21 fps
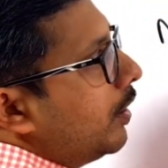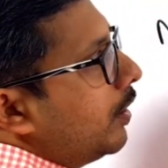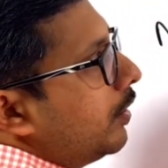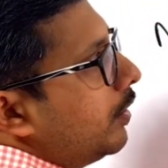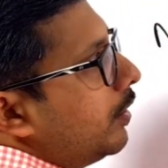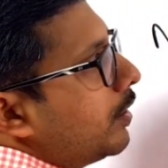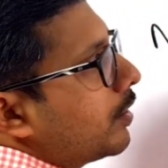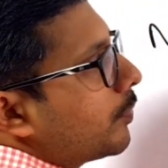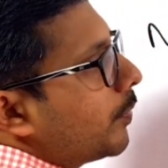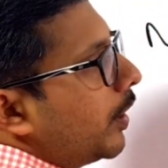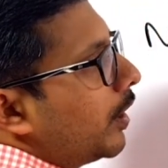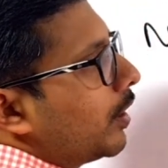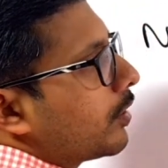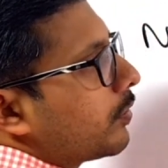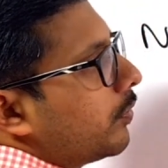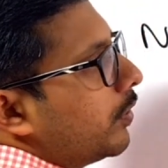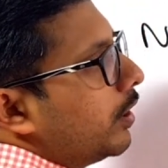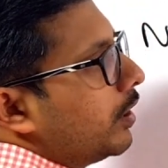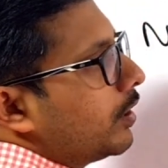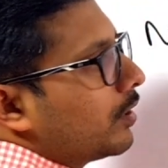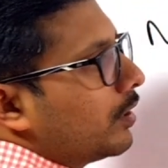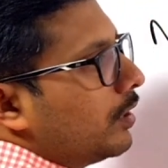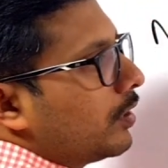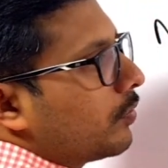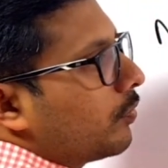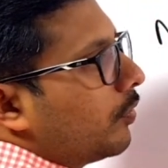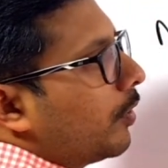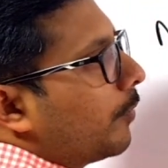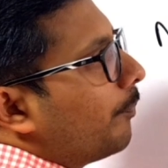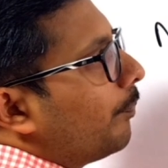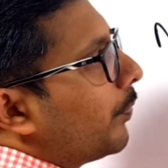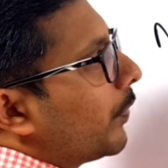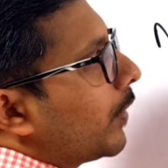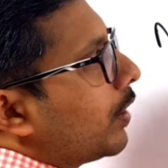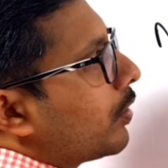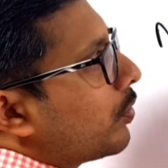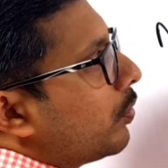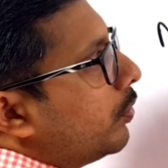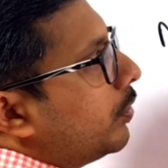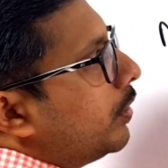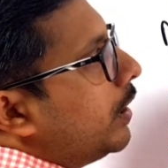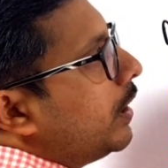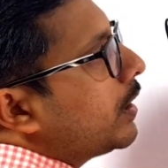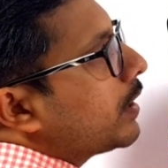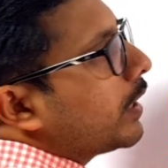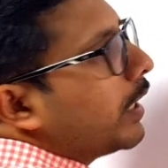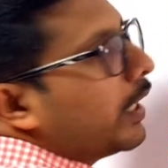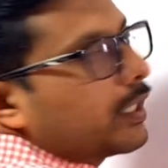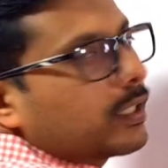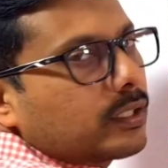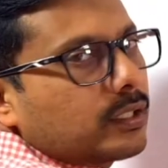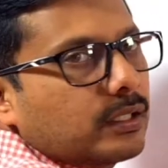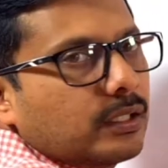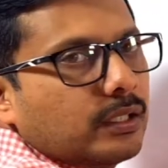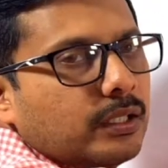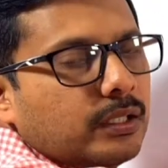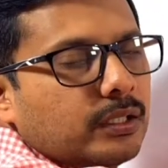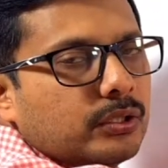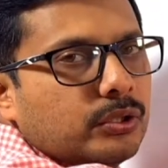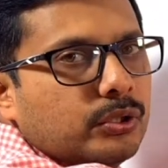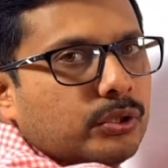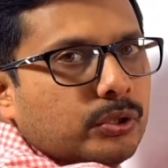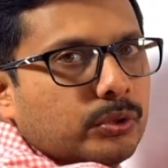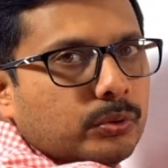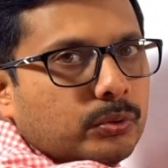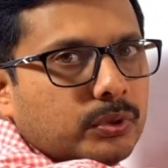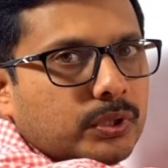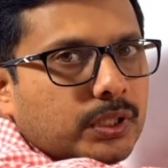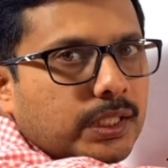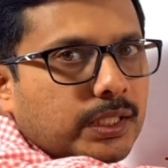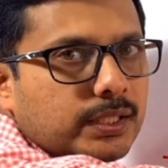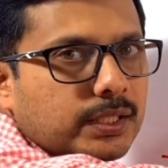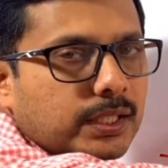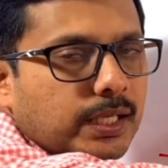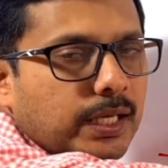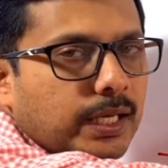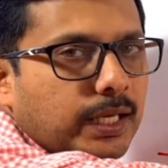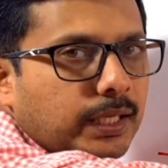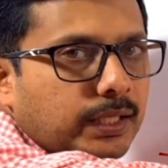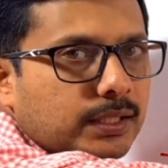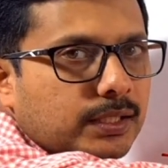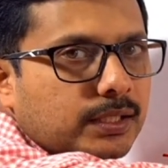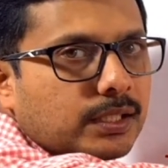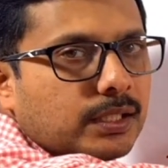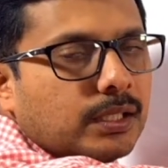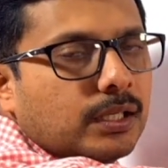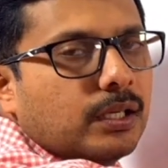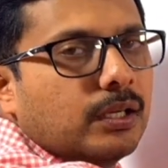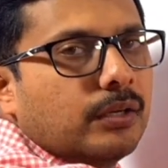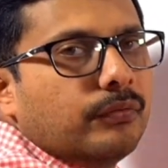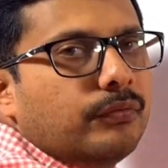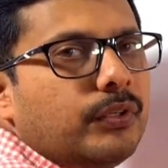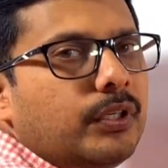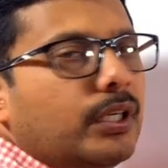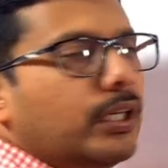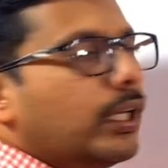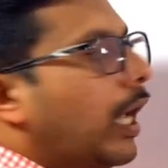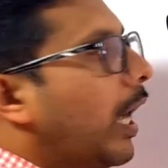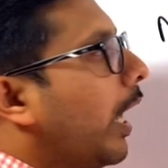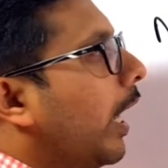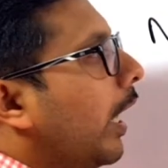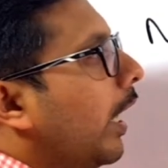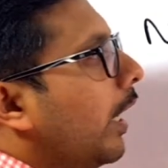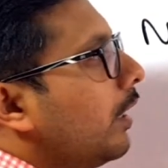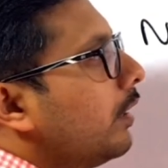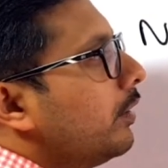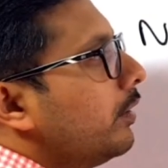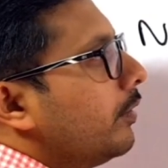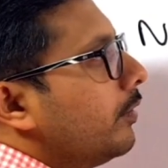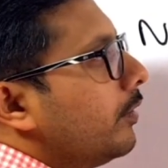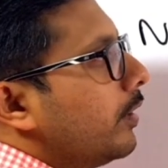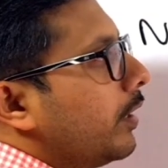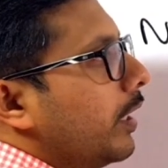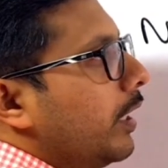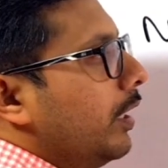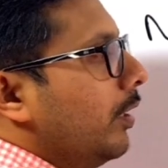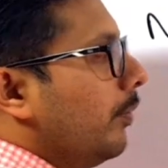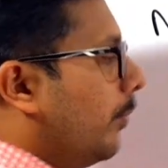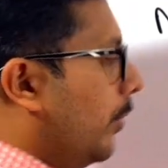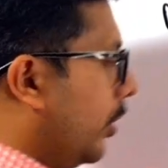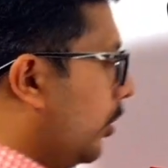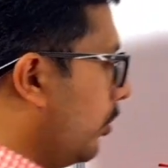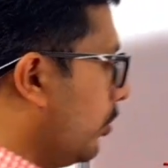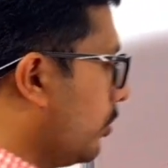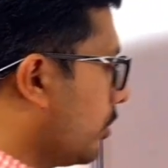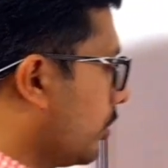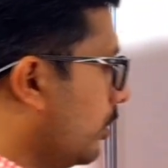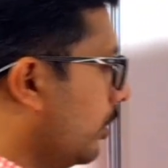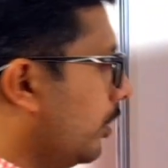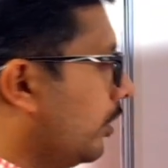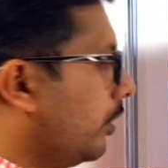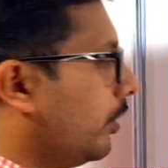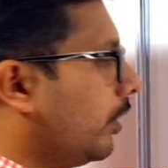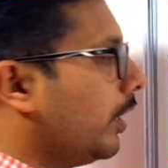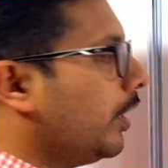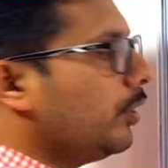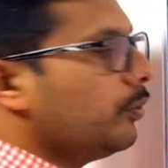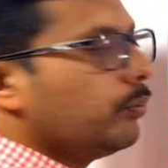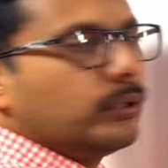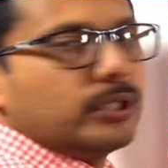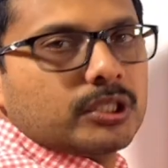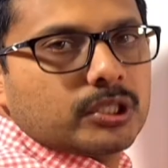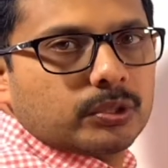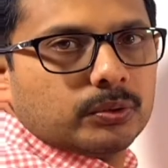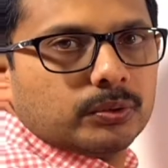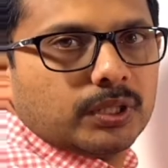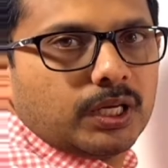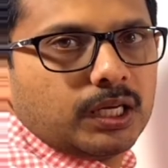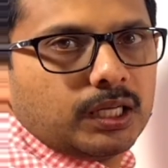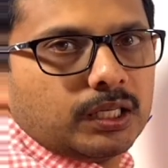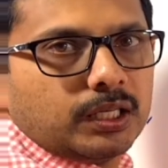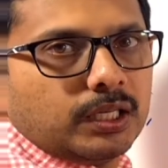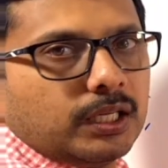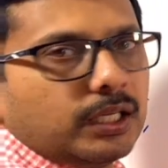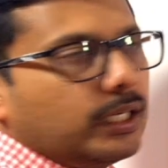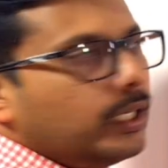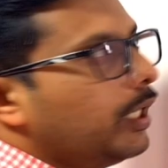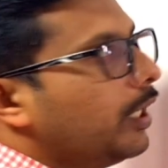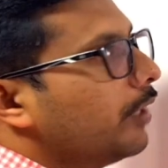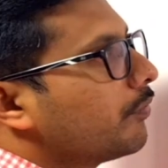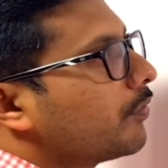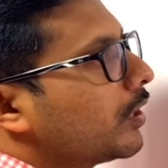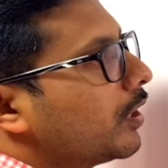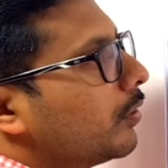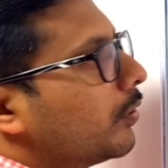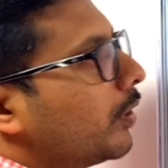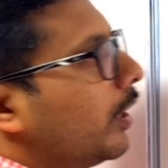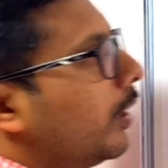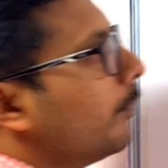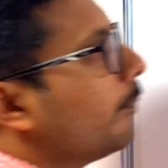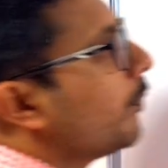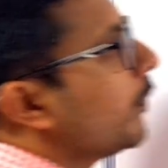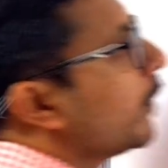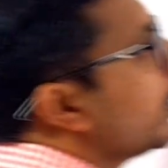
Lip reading: This -1 is this one. So this x to this x we add 3 because 3 units to the left. Okay,